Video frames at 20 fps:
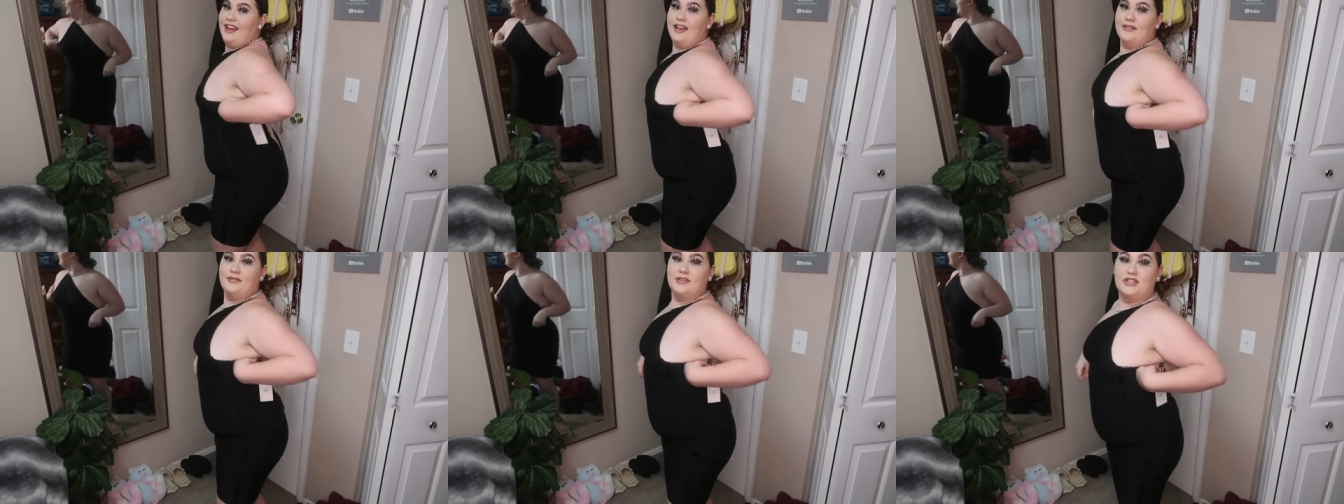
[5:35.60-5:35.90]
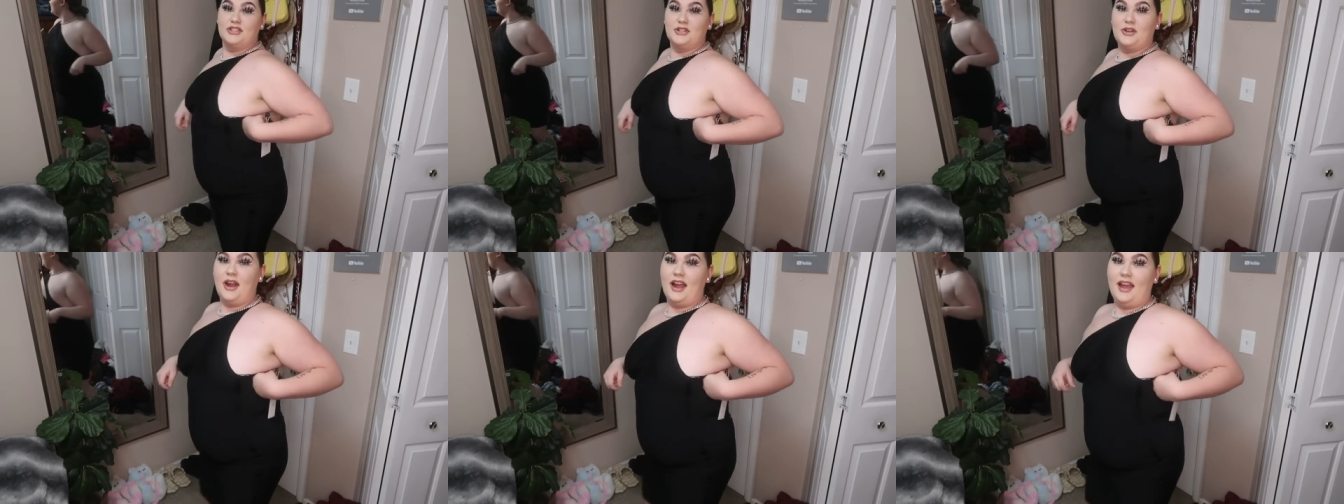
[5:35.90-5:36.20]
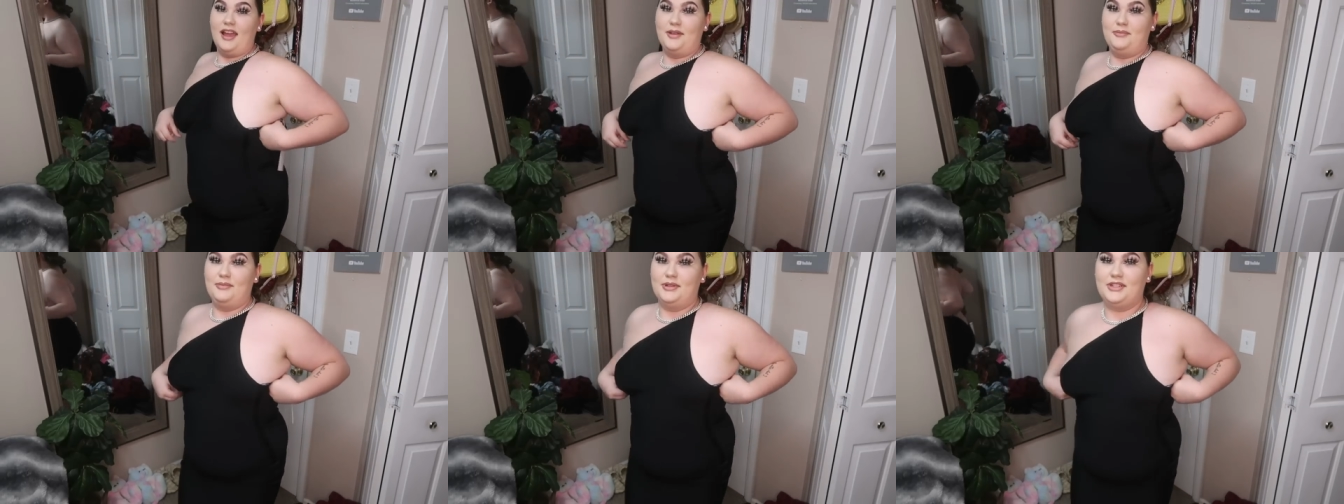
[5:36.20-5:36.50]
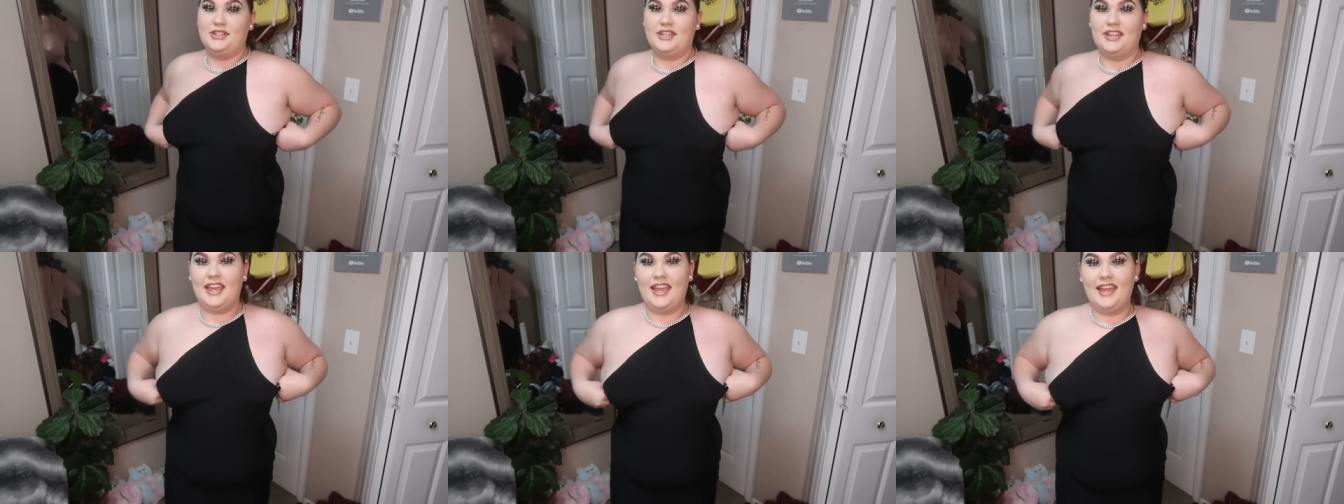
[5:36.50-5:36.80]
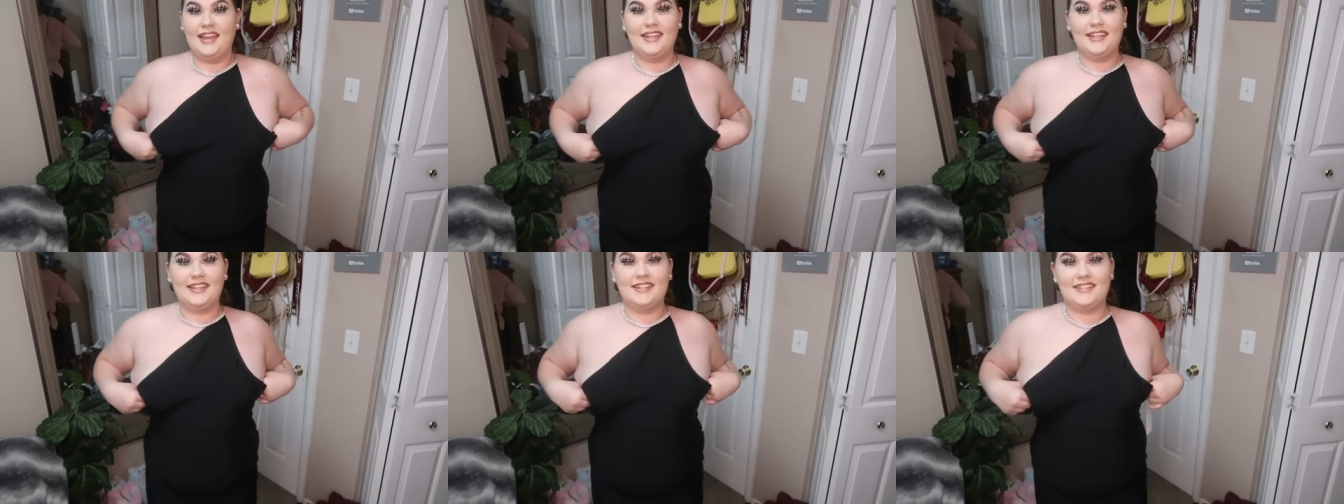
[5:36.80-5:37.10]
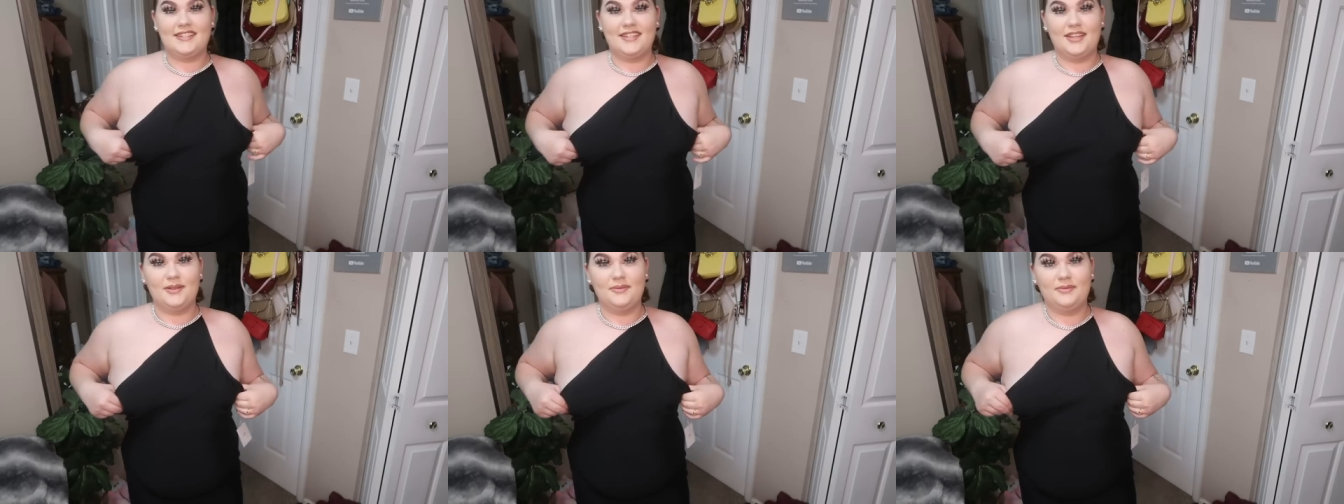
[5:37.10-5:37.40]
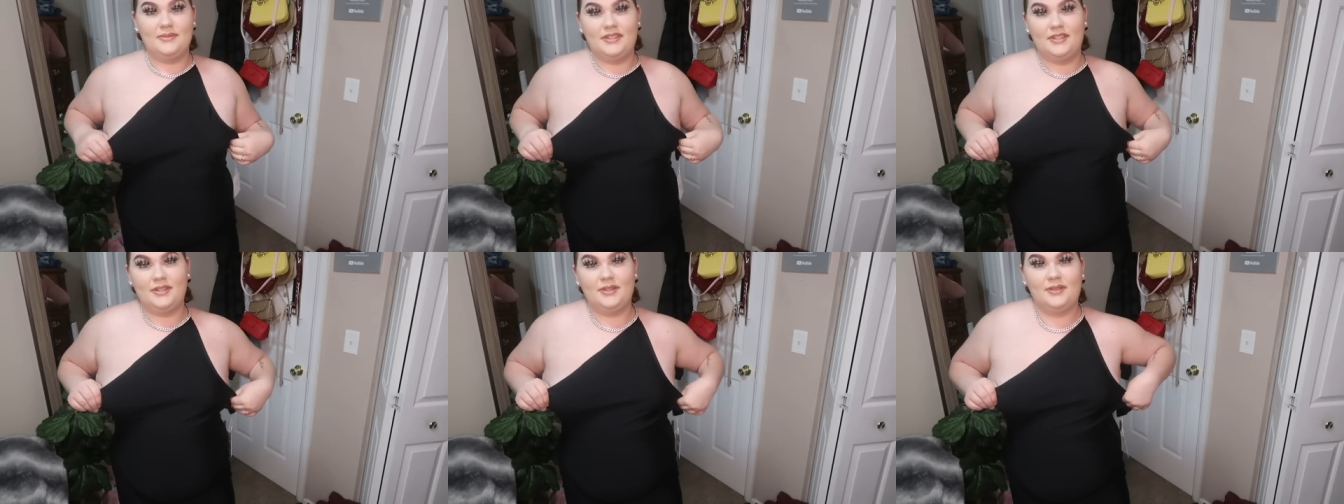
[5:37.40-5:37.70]
Ava tried, but she can't get it
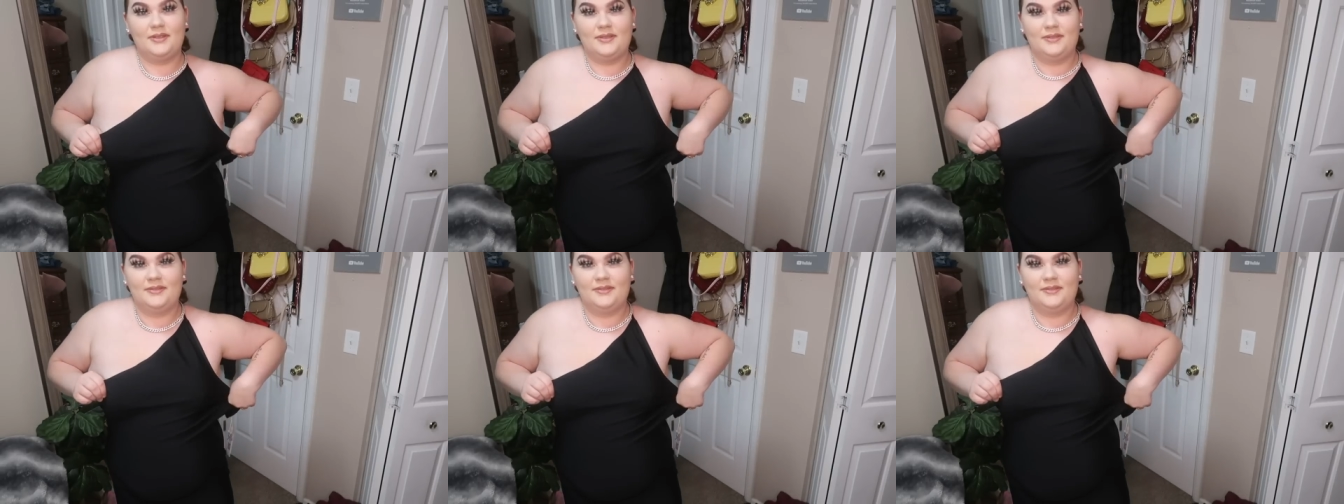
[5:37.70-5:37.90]
zipped.